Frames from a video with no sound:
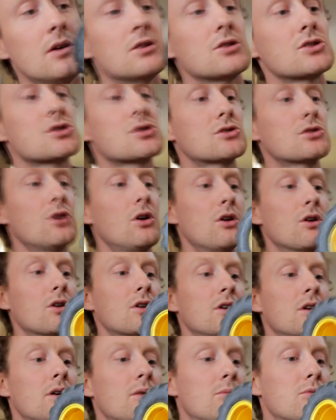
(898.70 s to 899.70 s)

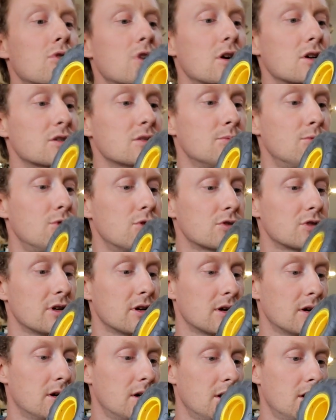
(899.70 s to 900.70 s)
stock brushed
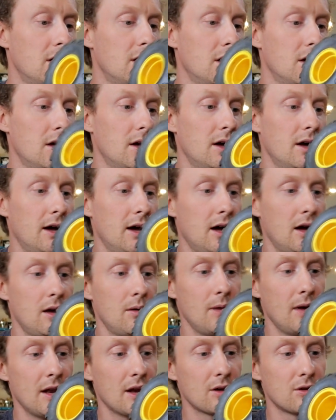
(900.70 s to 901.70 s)
motor.
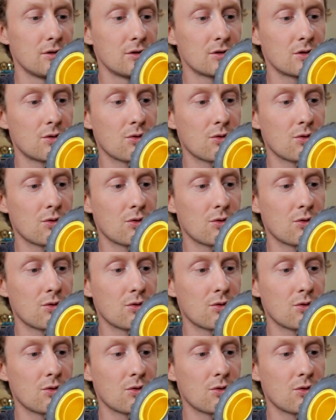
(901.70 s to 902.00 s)
and it goes